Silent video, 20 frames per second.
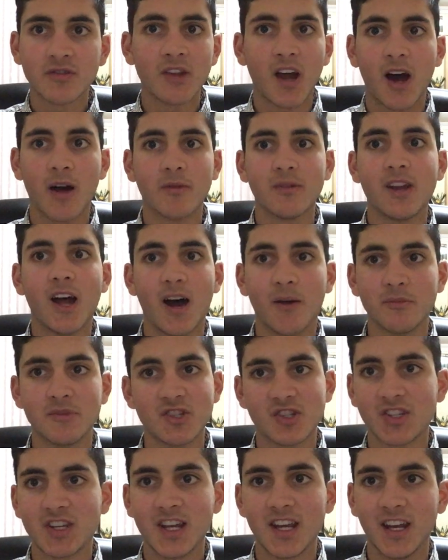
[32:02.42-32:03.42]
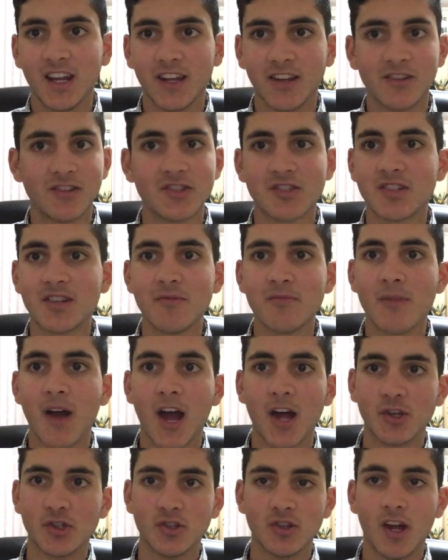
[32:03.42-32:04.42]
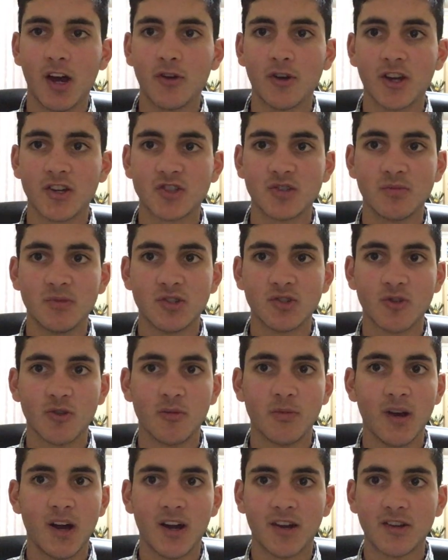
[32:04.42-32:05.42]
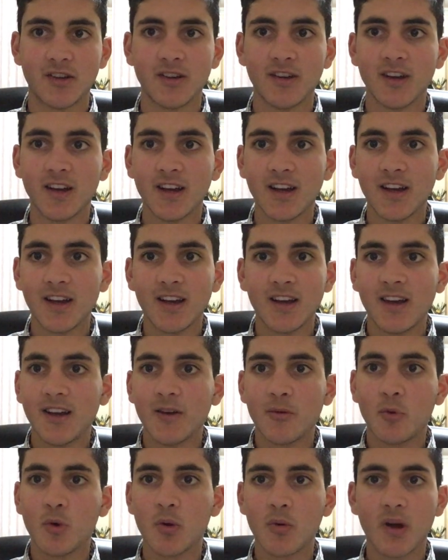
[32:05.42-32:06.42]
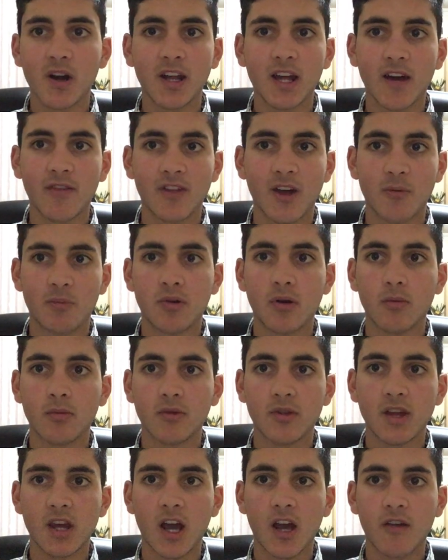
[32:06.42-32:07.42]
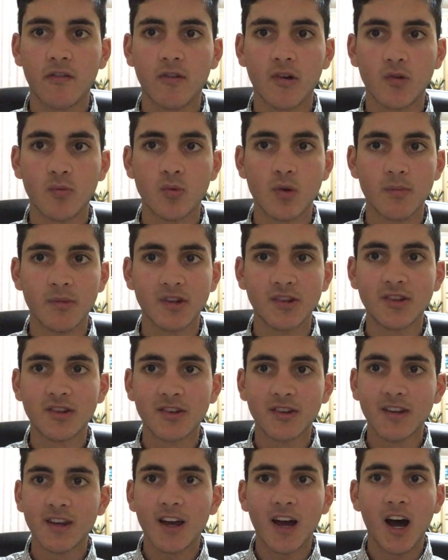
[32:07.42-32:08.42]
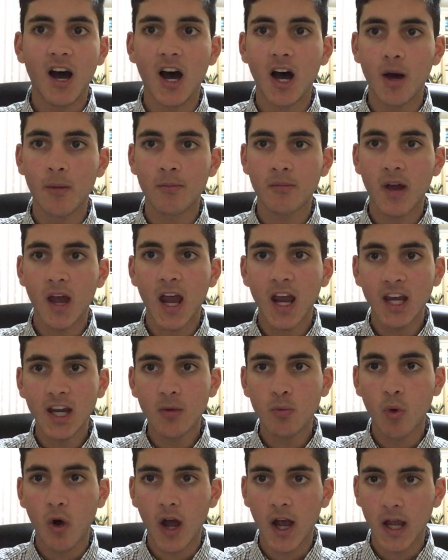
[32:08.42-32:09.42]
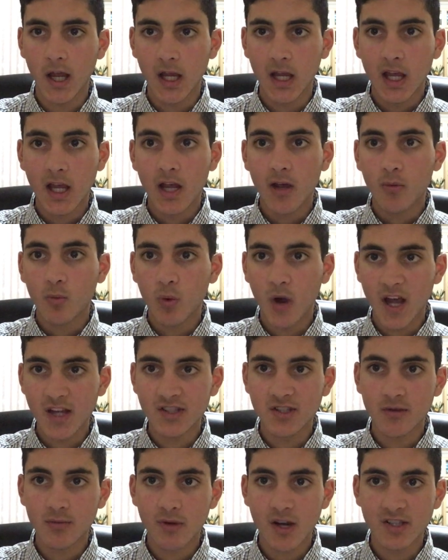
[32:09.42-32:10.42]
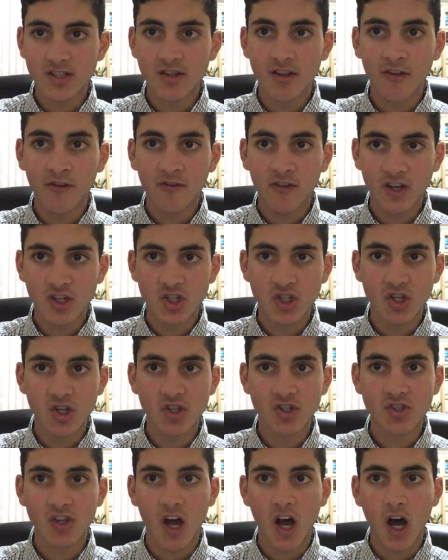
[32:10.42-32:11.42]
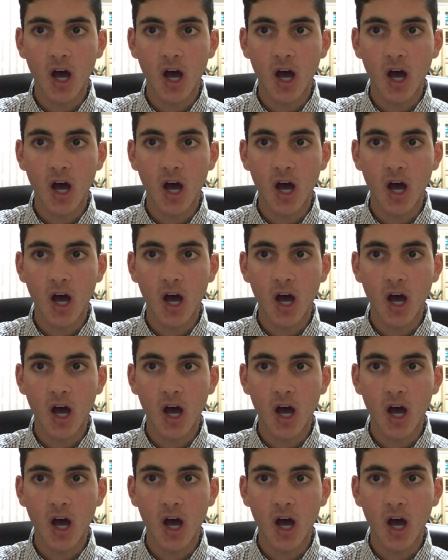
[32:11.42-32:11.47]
No, I'm just kidding. Just imagine. That would actually be so bad. We already had that problem with the AFL women's. Anyway, where's the rest of the fixtures?